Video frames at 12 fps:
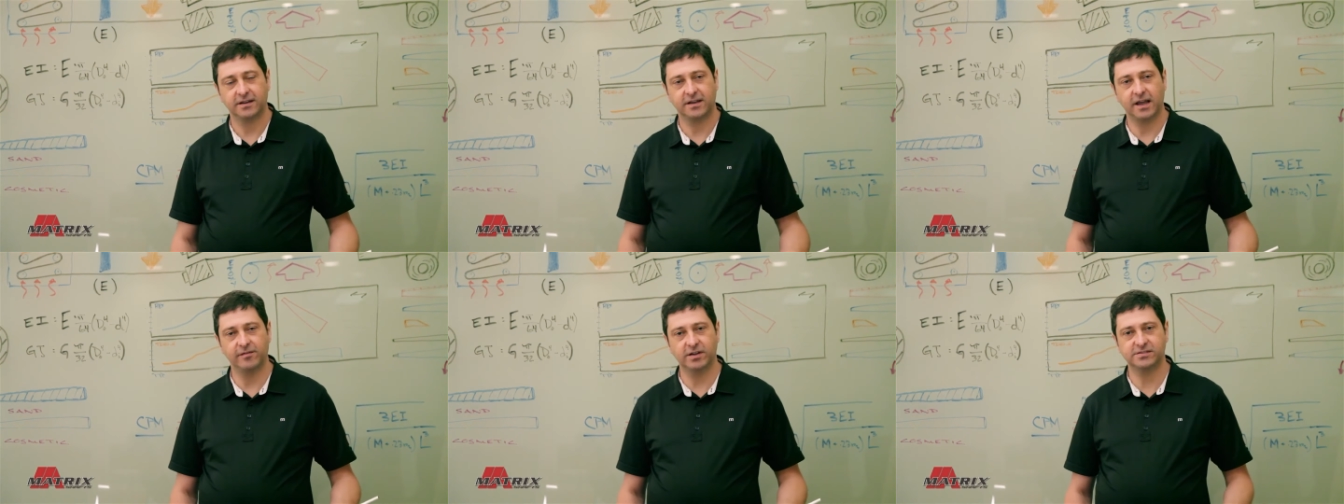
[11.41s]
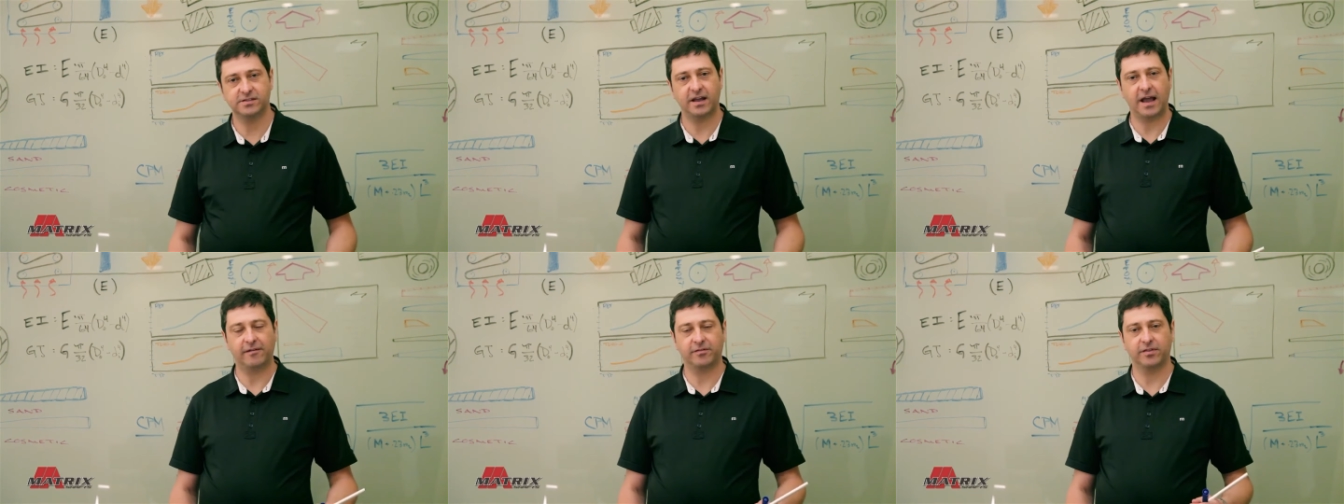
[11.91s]
gave
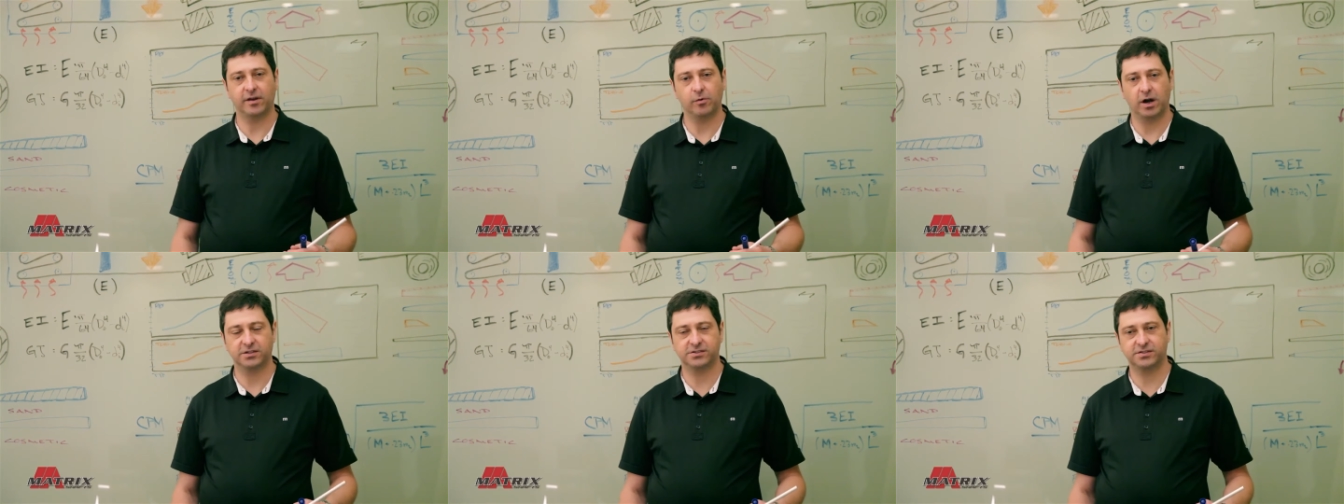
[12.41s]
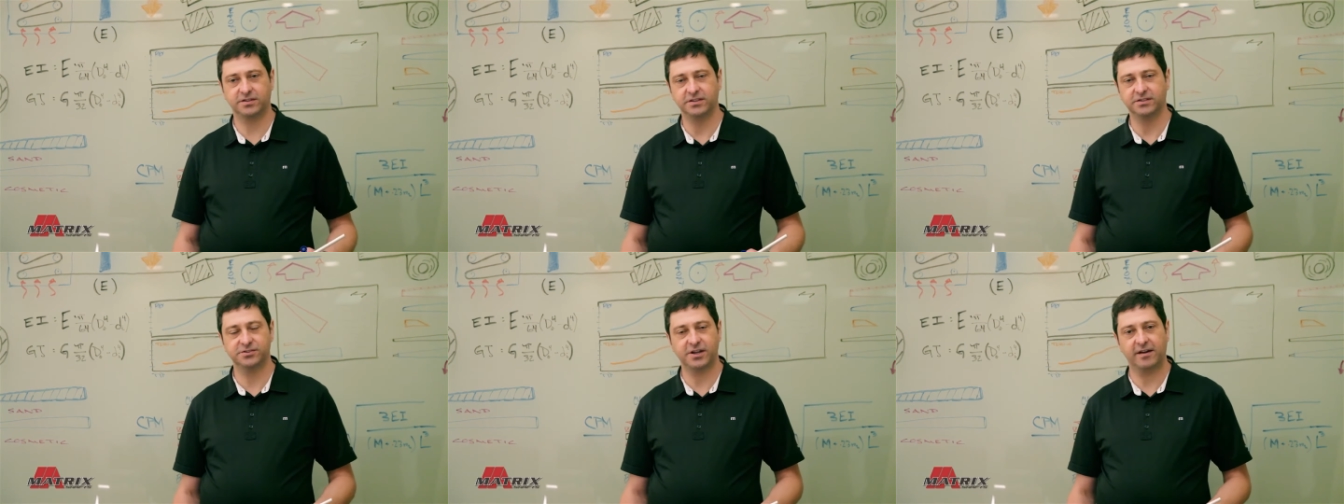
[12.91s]
us after they watched
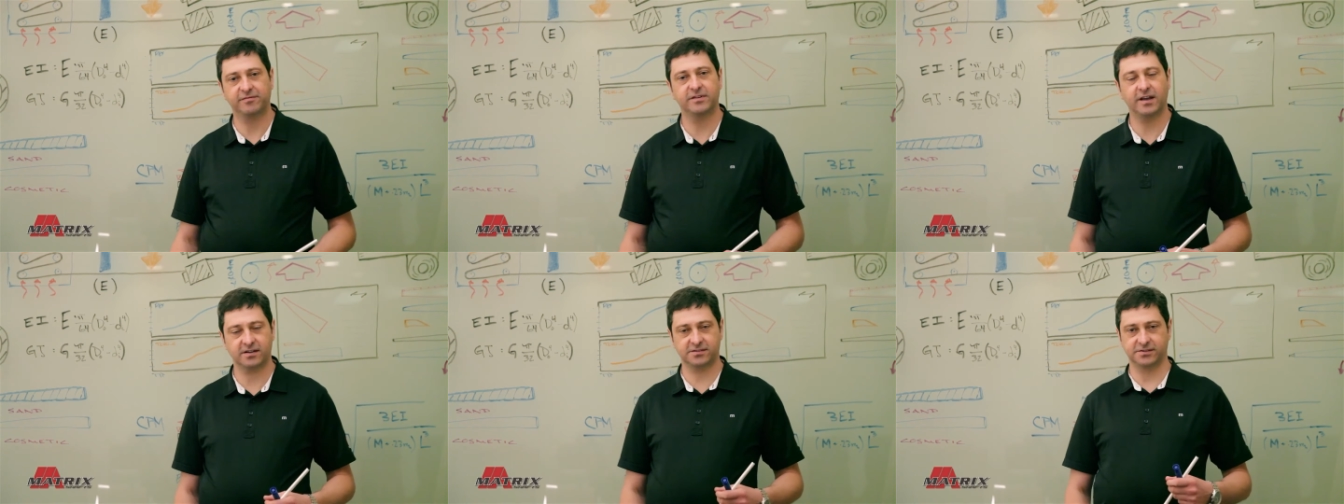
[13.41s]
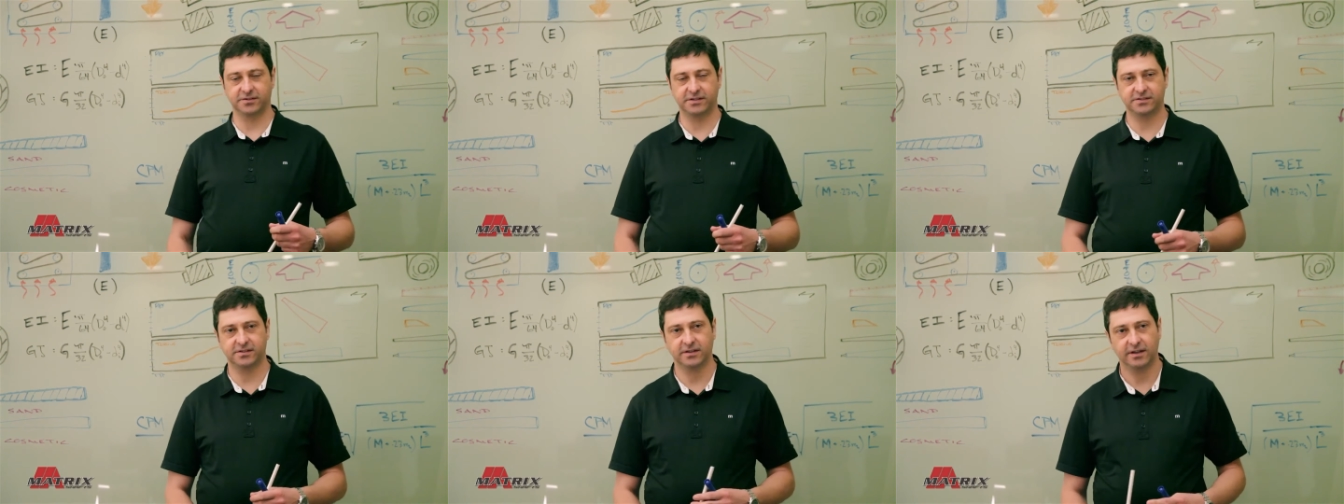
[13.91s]
the Shaft Tech
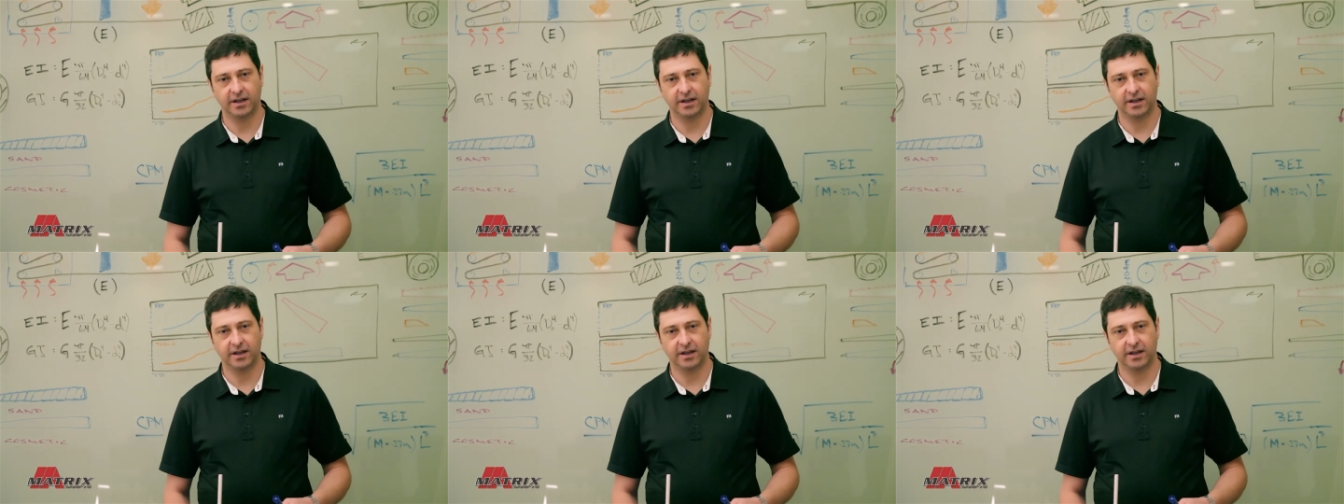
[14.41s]
series.